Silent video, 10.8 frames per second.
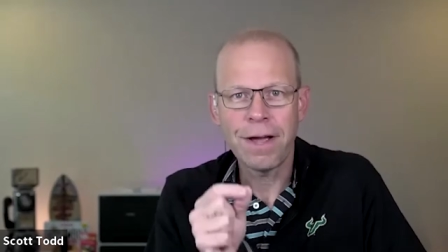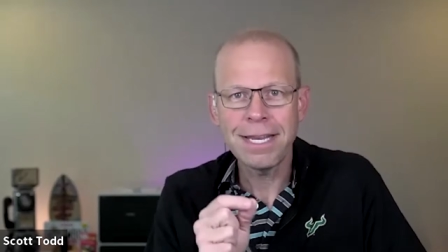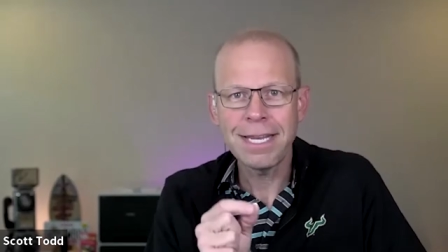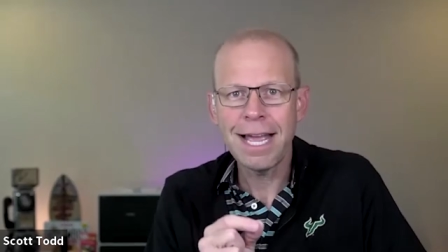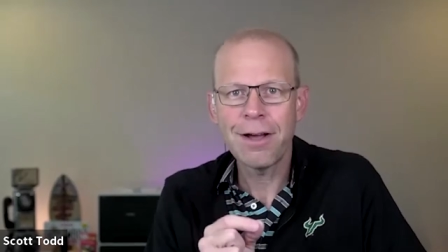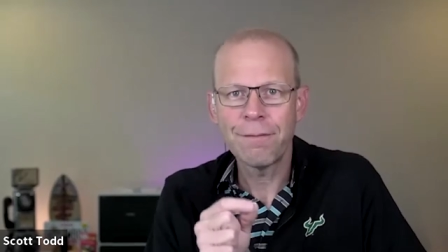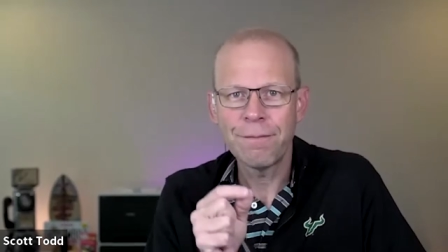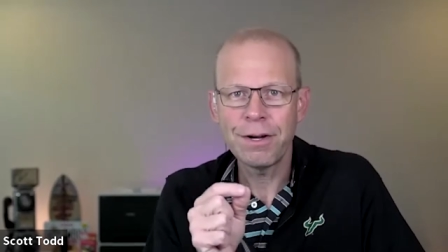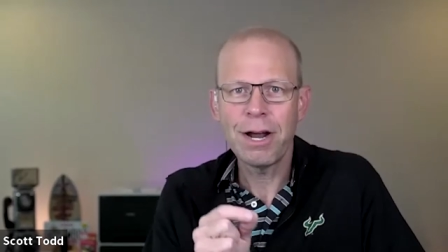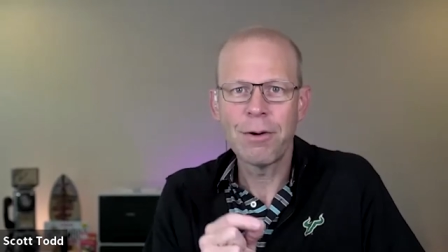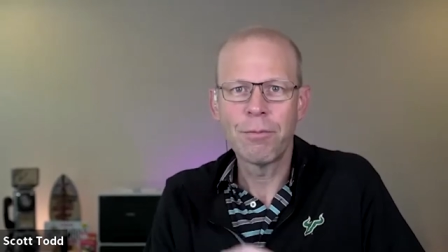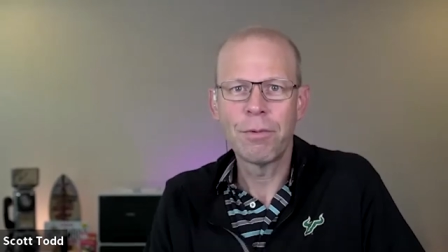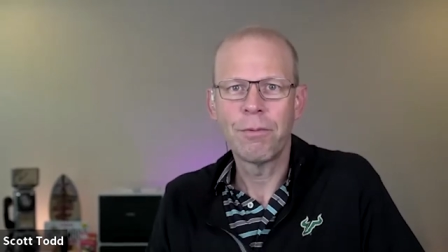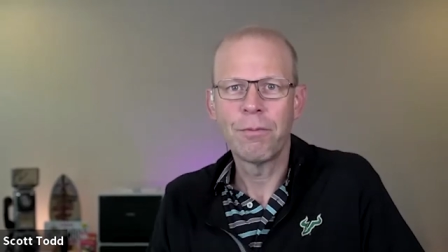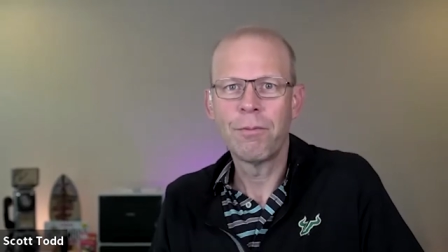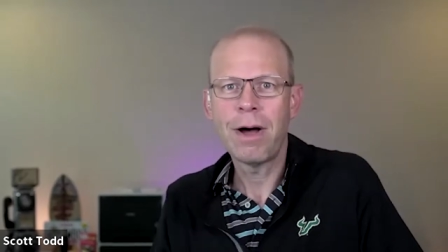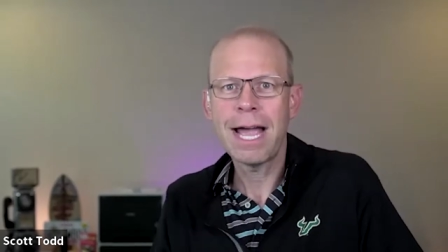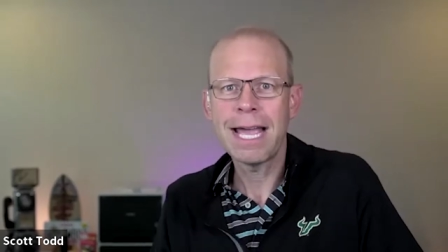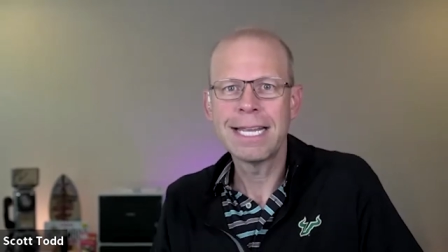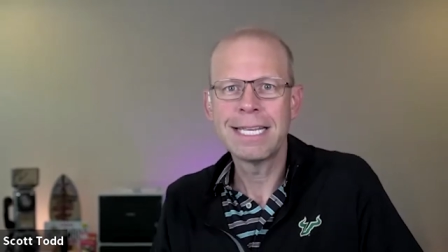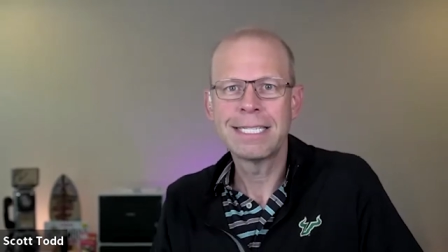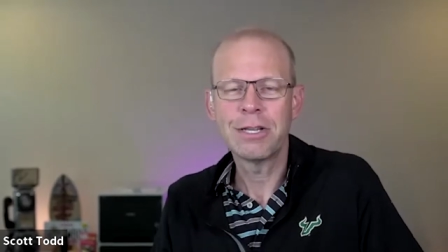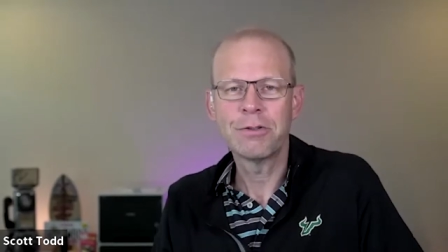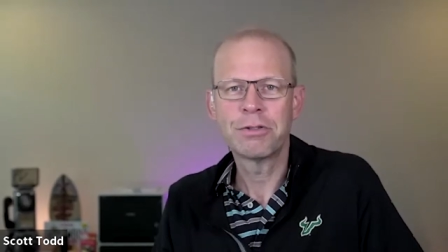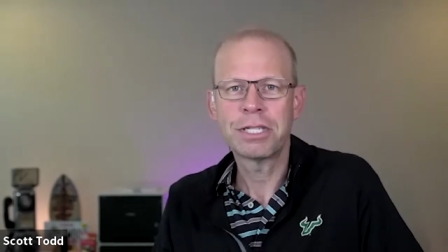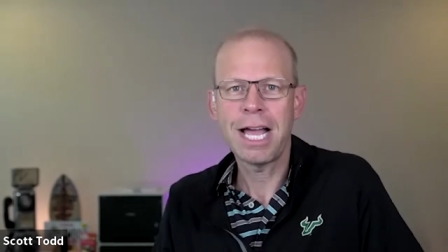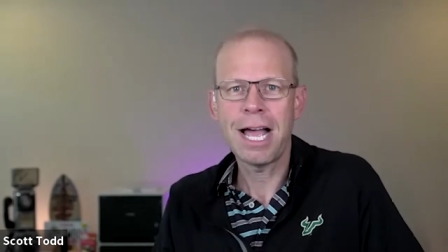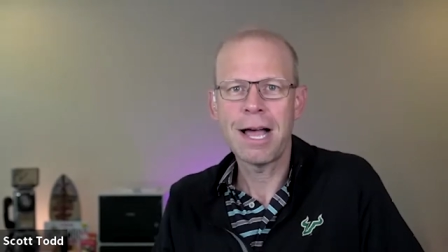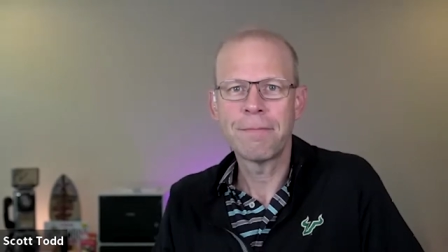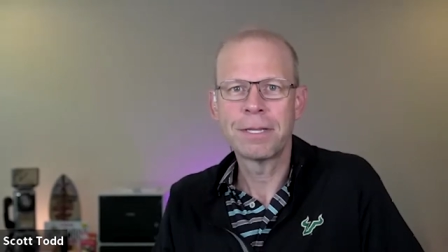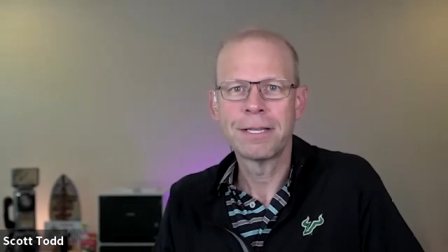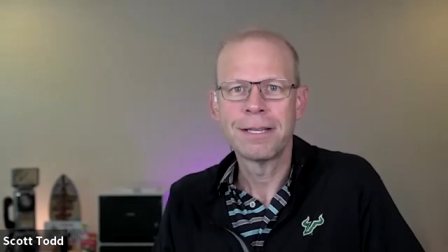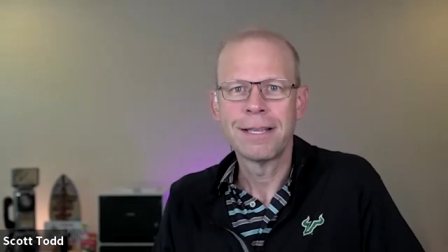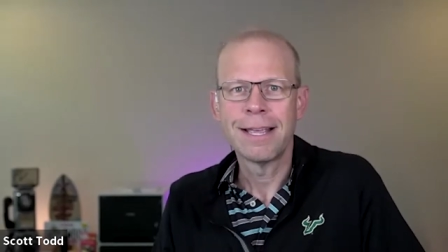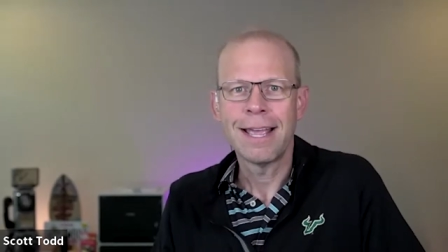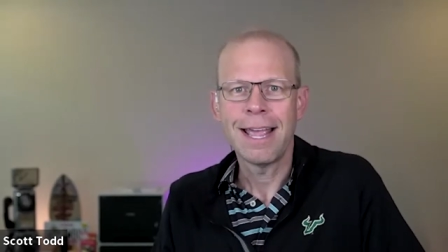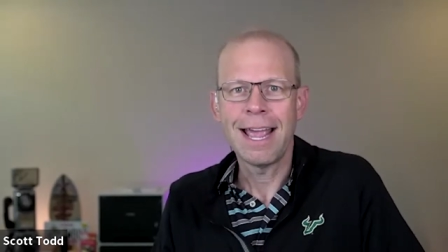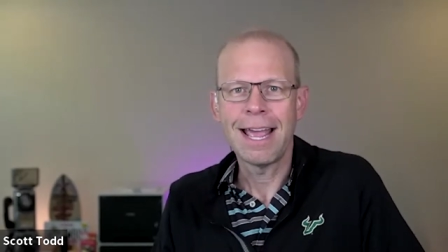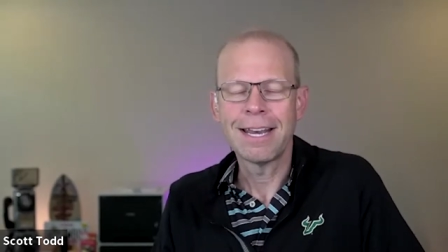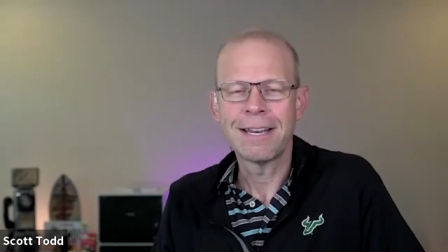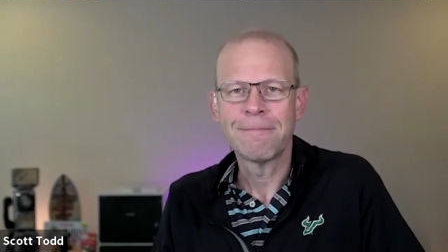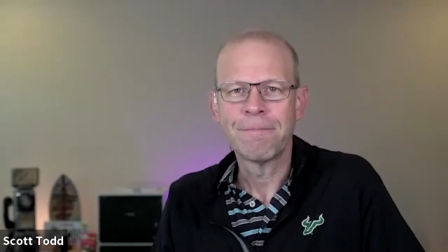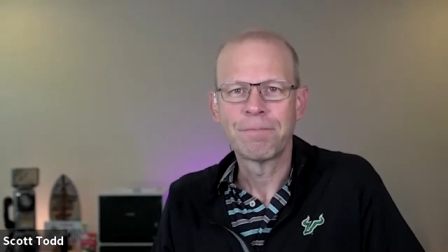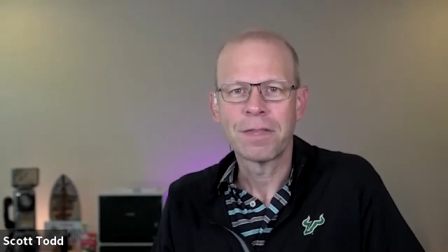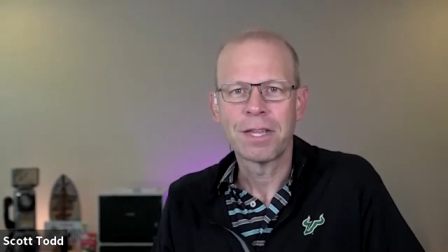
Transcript: find out, figure out wh- why it is that you stopped, and